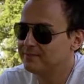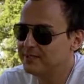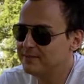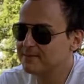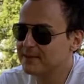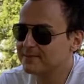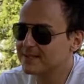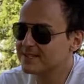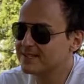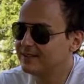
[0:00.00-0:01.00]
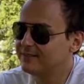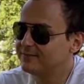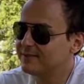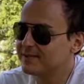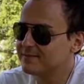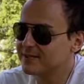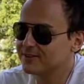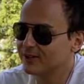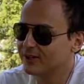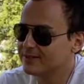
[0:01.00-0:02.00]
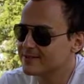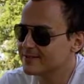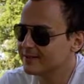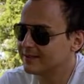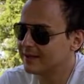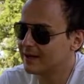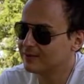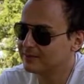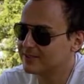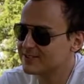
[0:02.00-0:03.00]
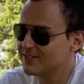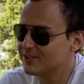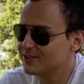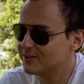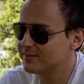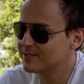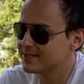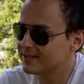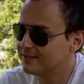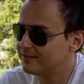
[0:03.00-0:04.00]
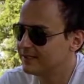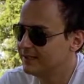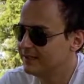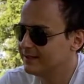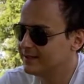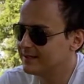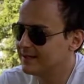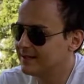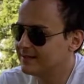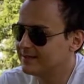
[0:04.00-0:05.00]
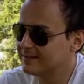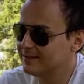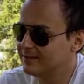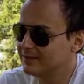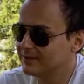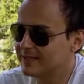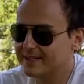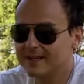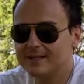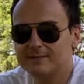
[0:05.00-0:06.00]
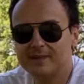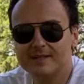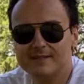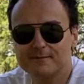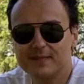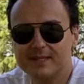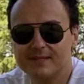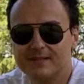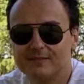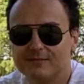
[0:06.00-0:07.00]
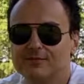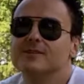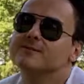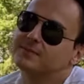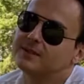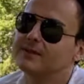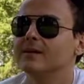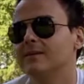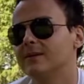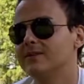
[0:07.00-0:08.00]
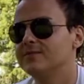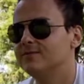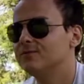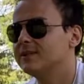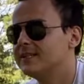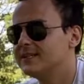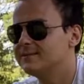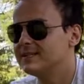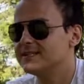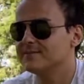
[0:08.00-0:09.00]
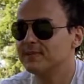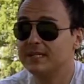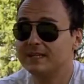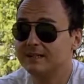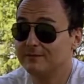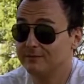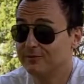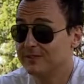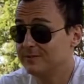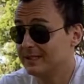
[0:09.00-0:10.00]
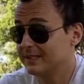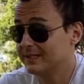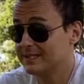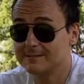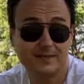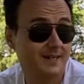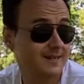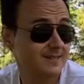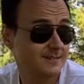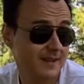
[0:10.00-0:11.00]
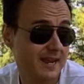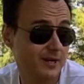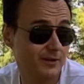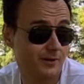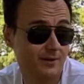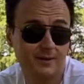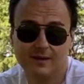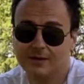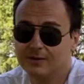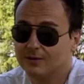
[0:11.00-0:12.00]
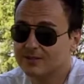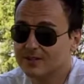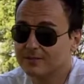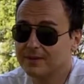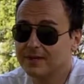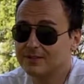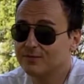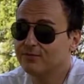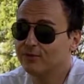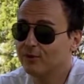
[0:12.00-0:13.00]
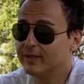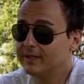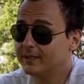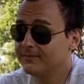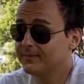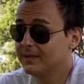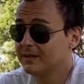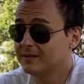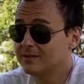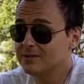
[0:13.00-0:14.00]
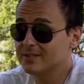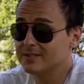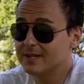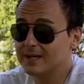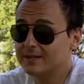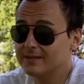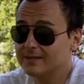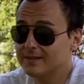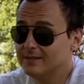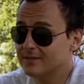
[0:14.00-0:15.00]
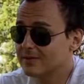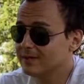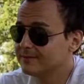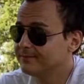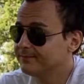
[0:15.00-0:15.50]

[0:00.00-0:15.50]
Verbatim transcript: be by myself, by my thoughts, and how and center myself, and not you know let anybody's opinion influence me because if you let anybody's opinion influence me like some guy's anger or some guy's euphoria you're just not going to think straight